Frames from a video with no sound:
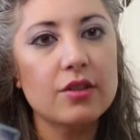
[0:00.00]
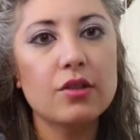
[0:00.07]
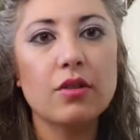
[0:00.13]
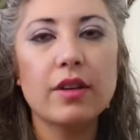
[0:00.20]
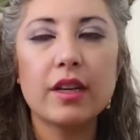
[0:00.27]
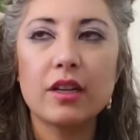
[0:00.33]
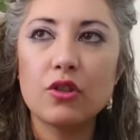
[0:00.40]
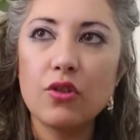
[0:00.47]
So
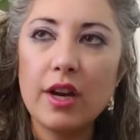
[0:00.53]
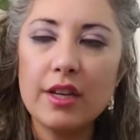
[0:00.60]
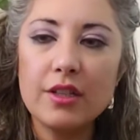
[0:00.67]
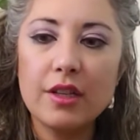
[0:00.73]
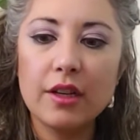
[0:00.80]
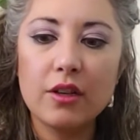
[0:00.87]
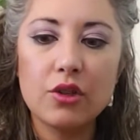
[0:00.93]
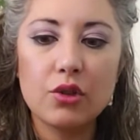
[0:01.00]
it tries
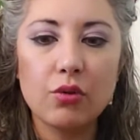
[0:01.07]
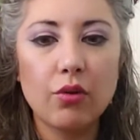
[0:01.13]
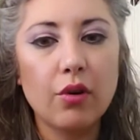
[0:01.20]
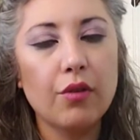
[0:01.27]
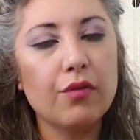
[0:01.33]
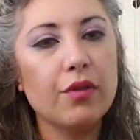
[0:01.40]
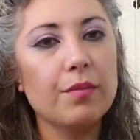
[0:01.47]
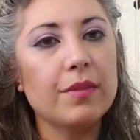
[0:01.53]
to
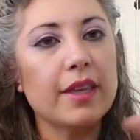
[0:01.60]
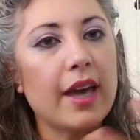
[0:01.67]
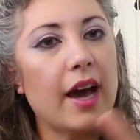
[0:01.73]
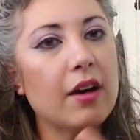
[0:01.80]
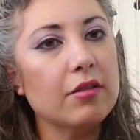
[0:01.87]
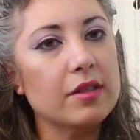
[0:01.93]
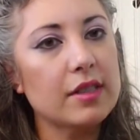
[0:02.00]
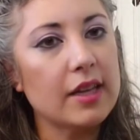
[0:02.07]
control from the
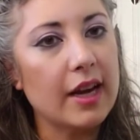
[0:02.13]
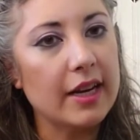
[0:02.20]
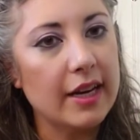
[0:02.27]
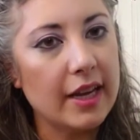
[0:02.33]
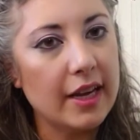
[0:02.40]
outside